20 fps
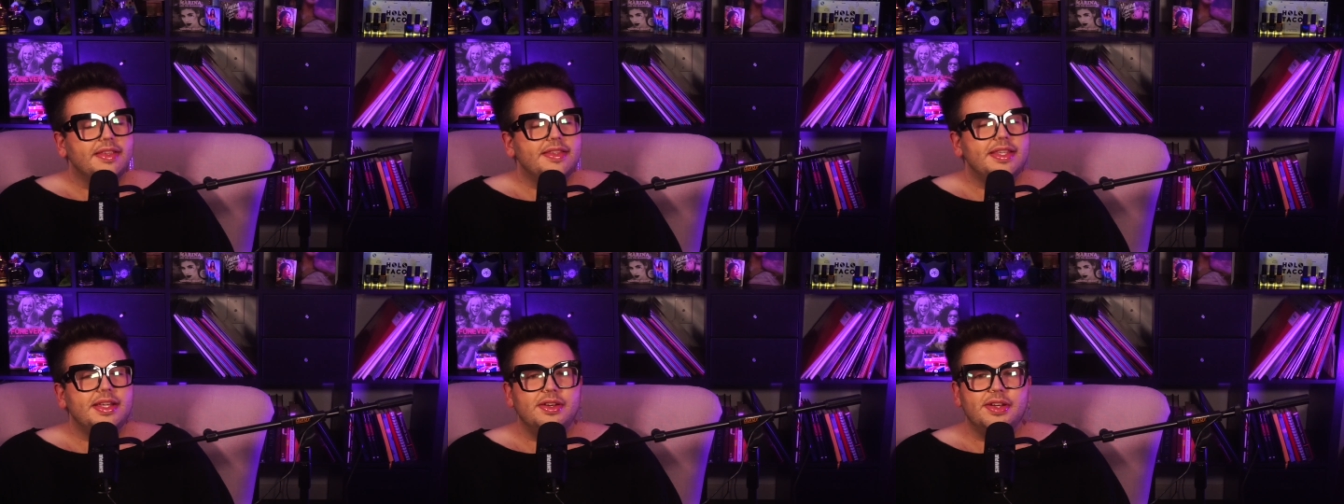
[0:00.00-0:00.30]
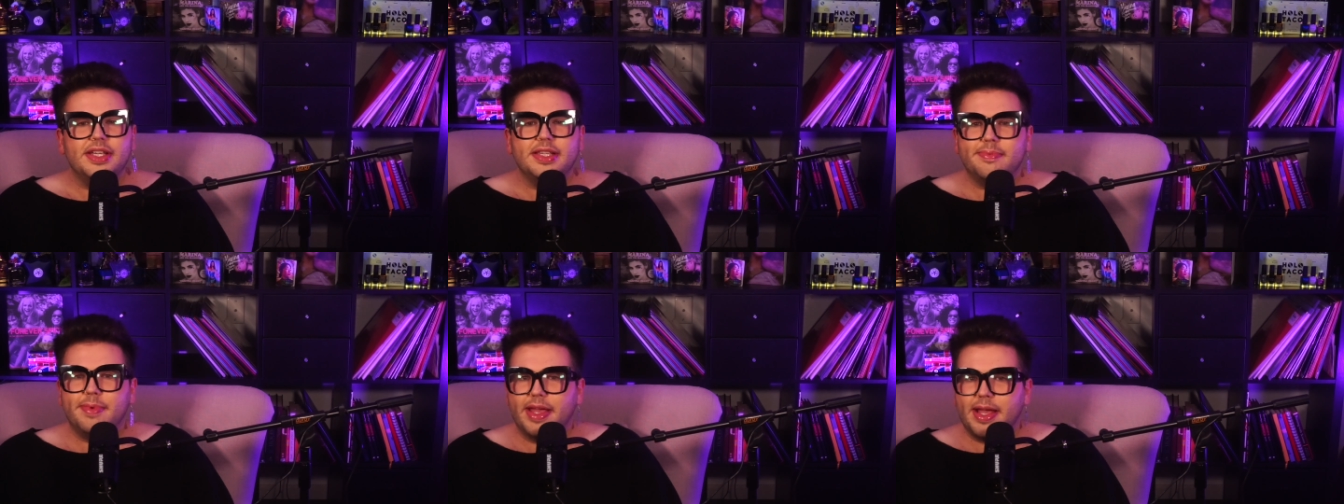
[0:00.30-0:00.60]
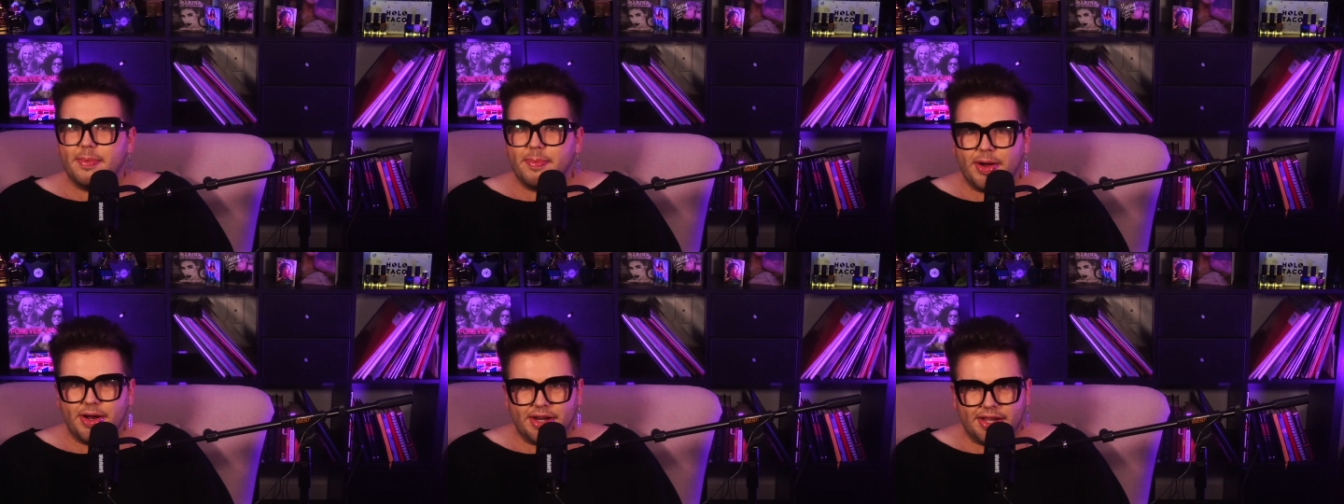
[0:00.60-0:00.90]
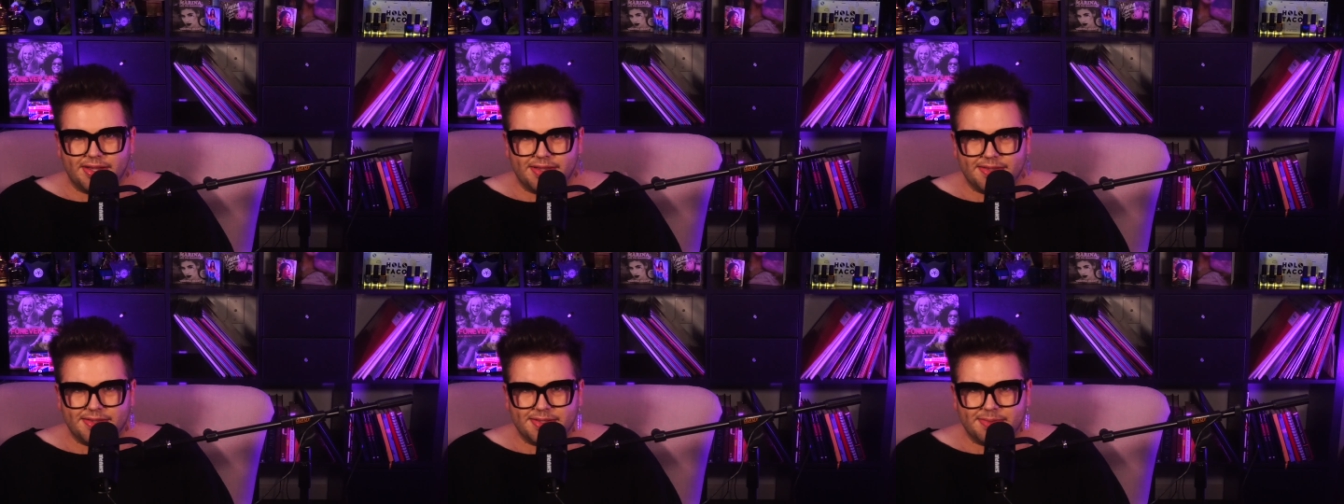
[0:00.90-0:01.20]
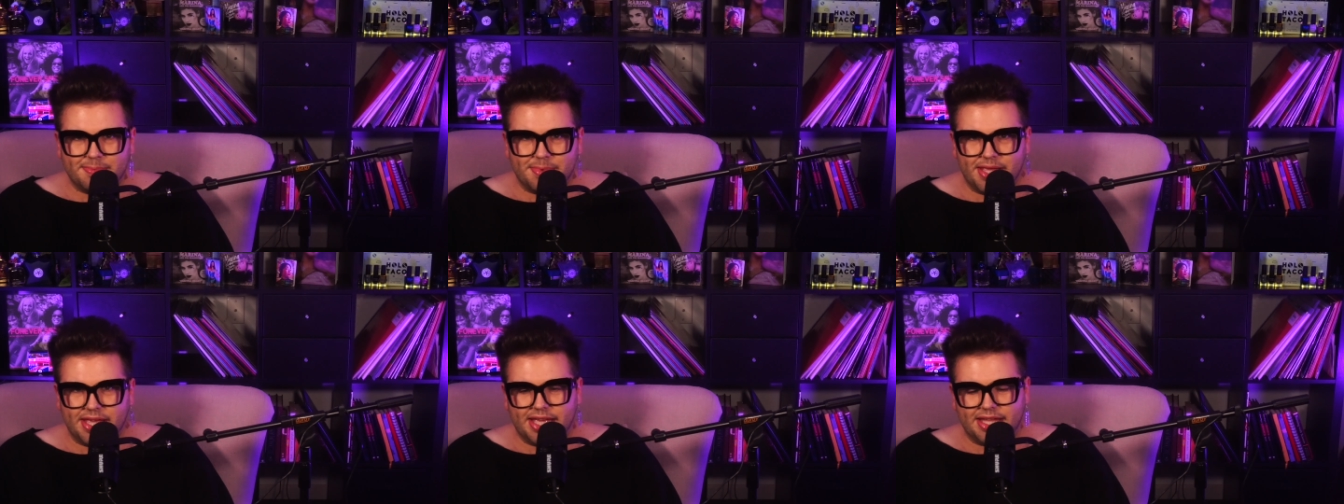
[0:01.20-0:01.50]
serious makeup
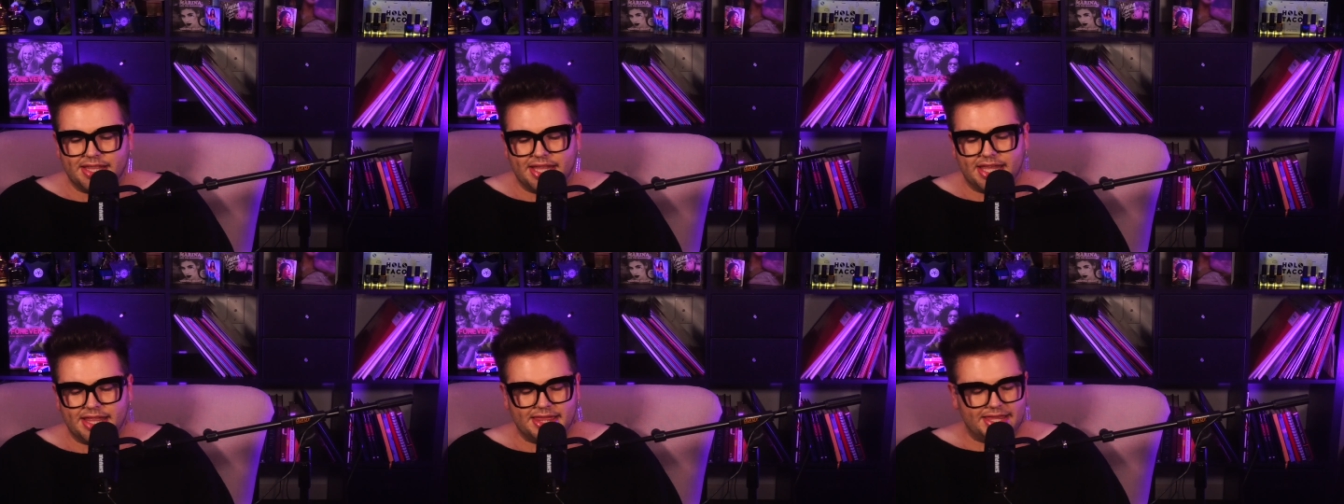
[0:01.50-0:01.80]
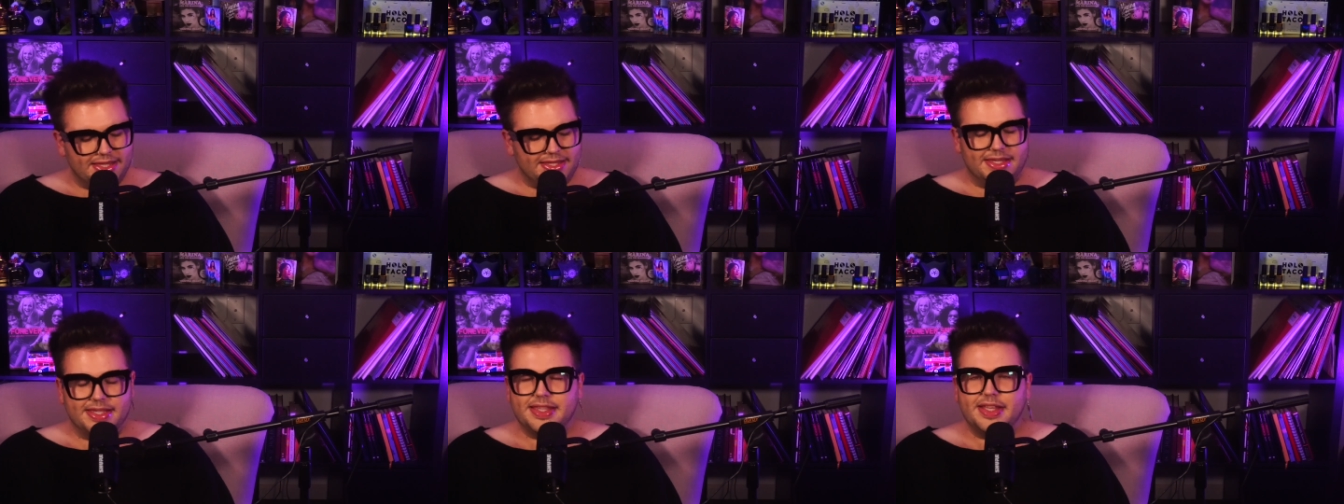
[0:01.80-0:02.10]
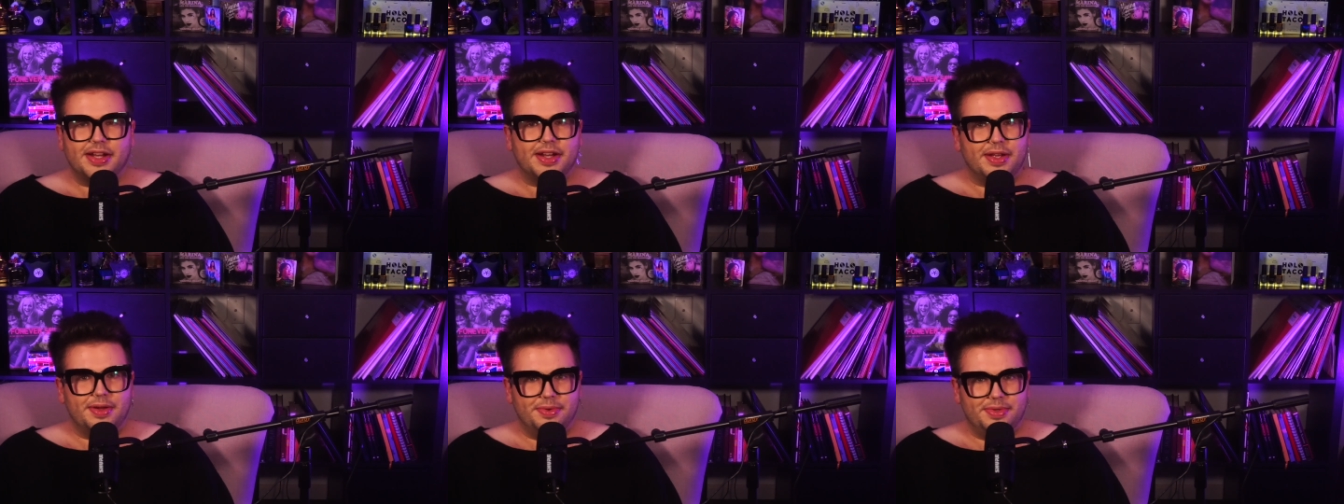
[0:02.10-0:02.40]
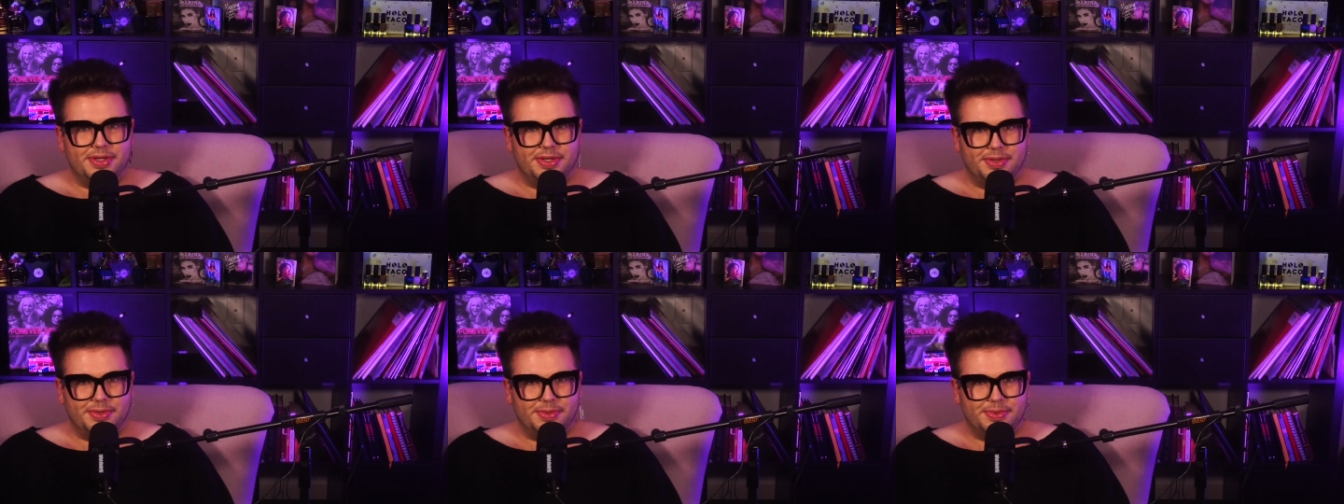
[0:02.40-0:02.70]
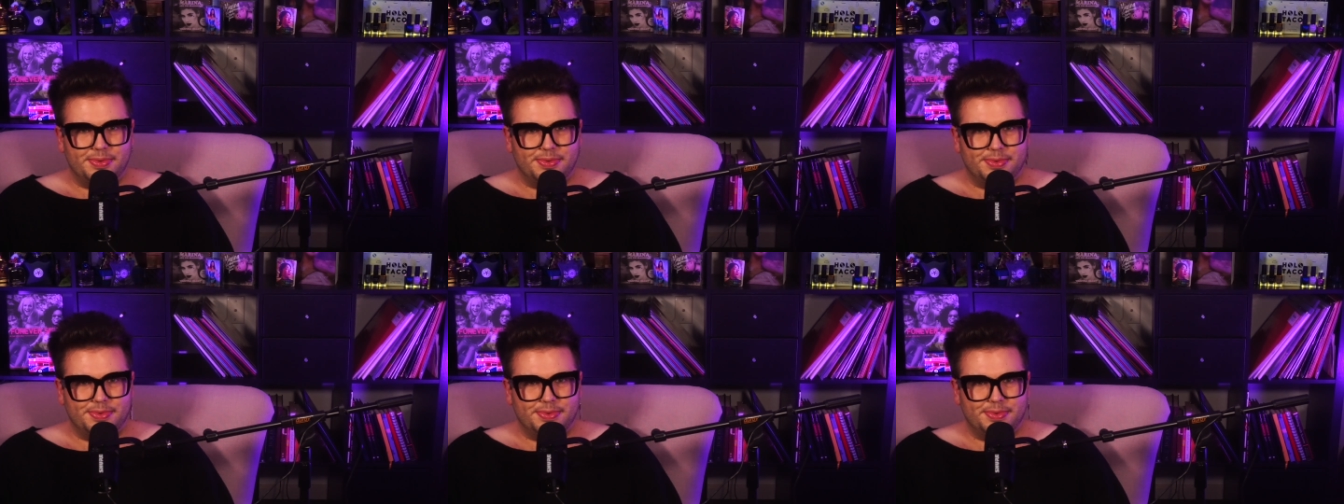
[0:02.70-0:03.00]
artist being like this is their
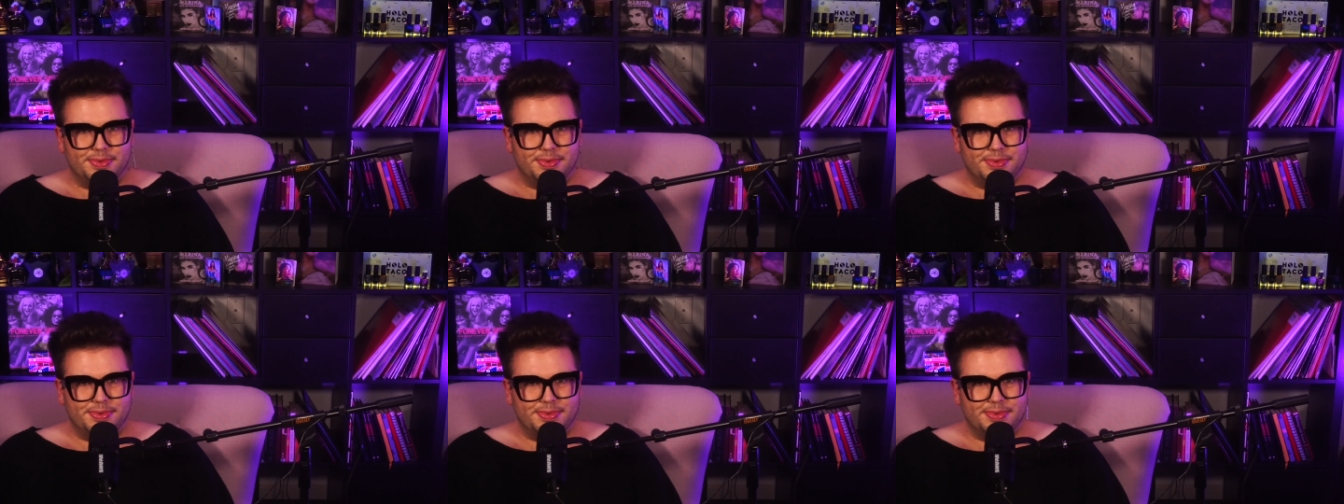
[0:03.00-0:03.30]
go-to